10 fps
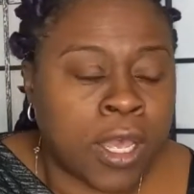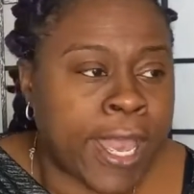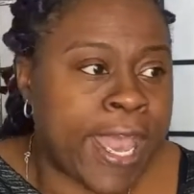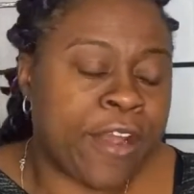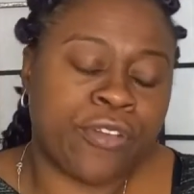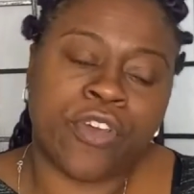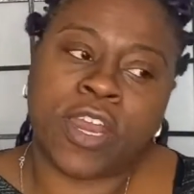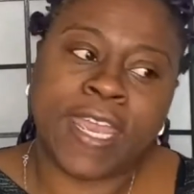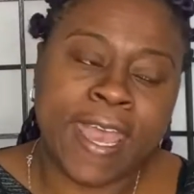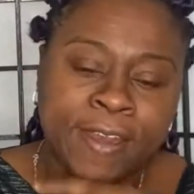Hare thought
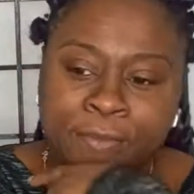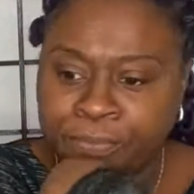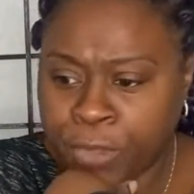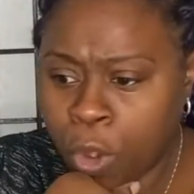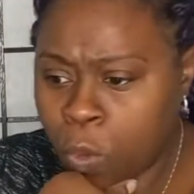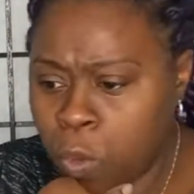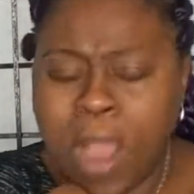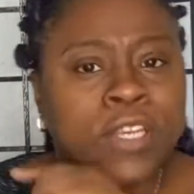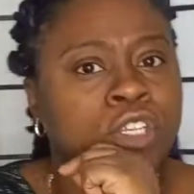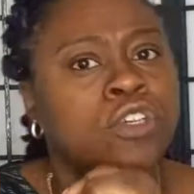again,
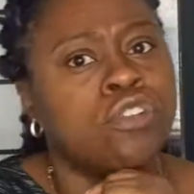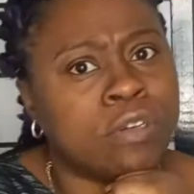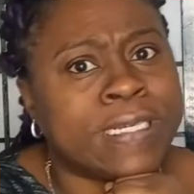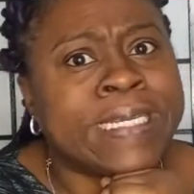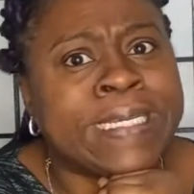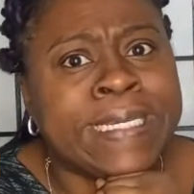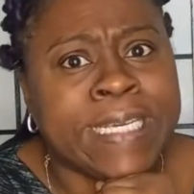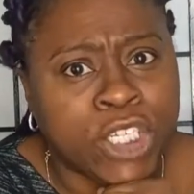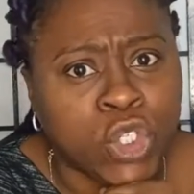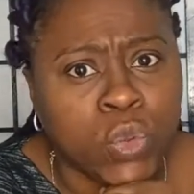what could he
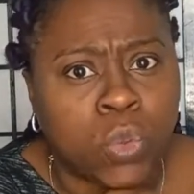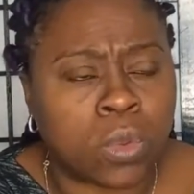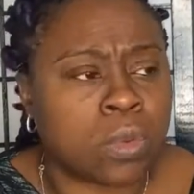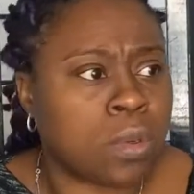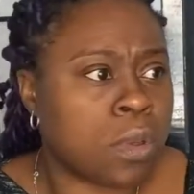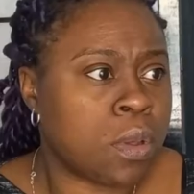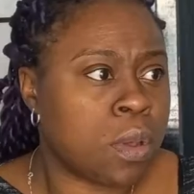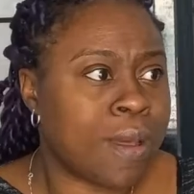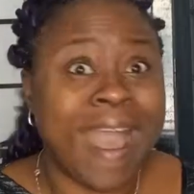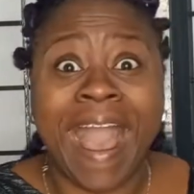do?
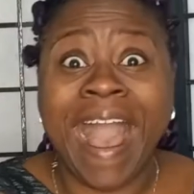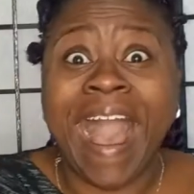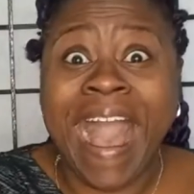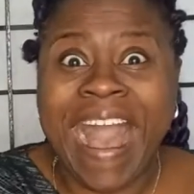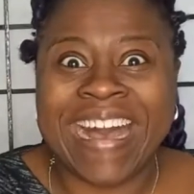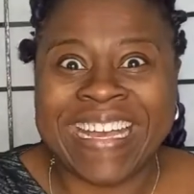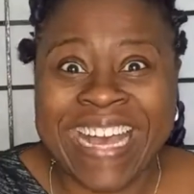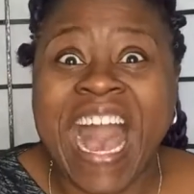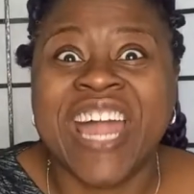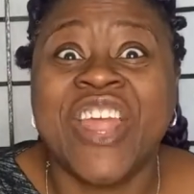Ah,
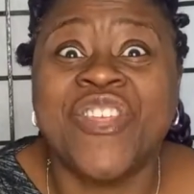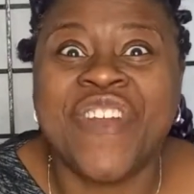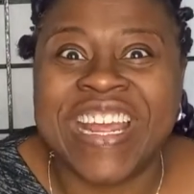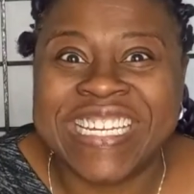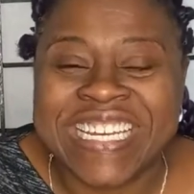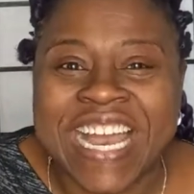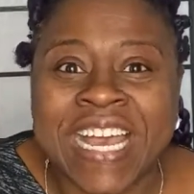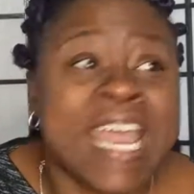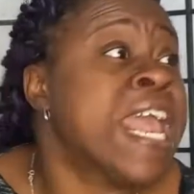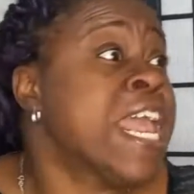another idea.
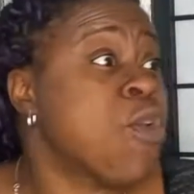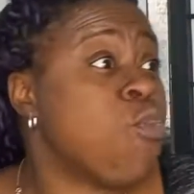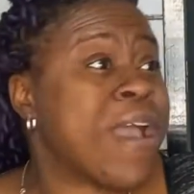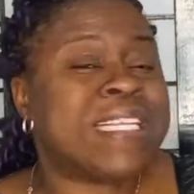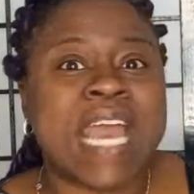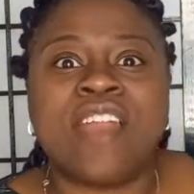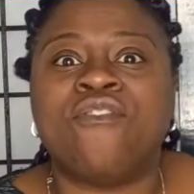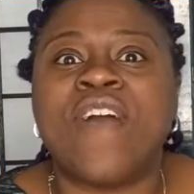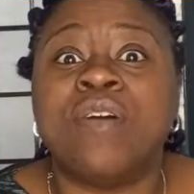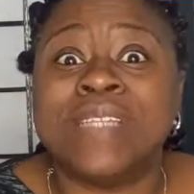He went and
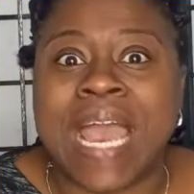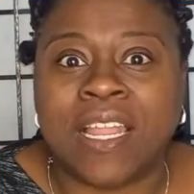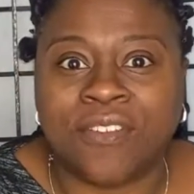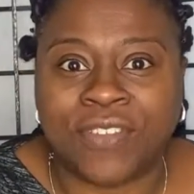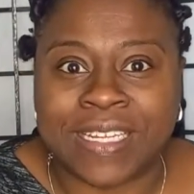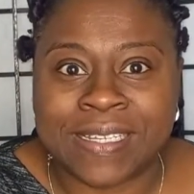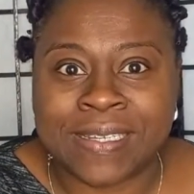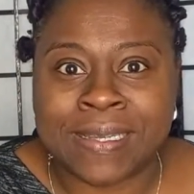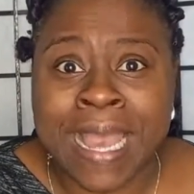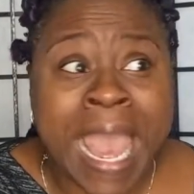found Elephant.
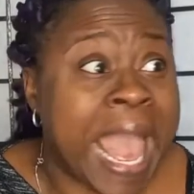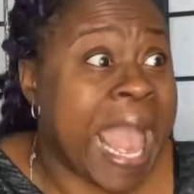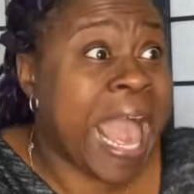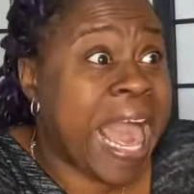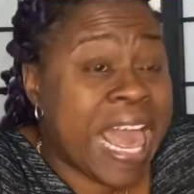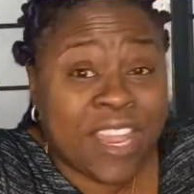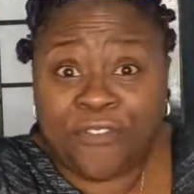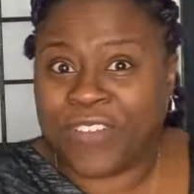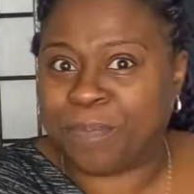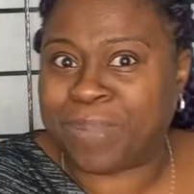
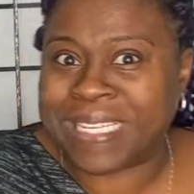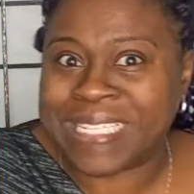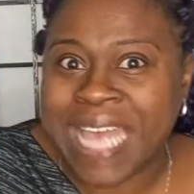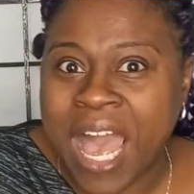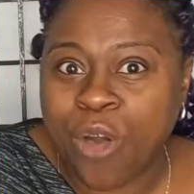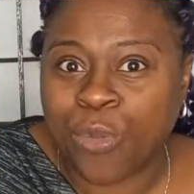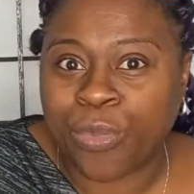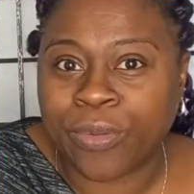Elephant, please help.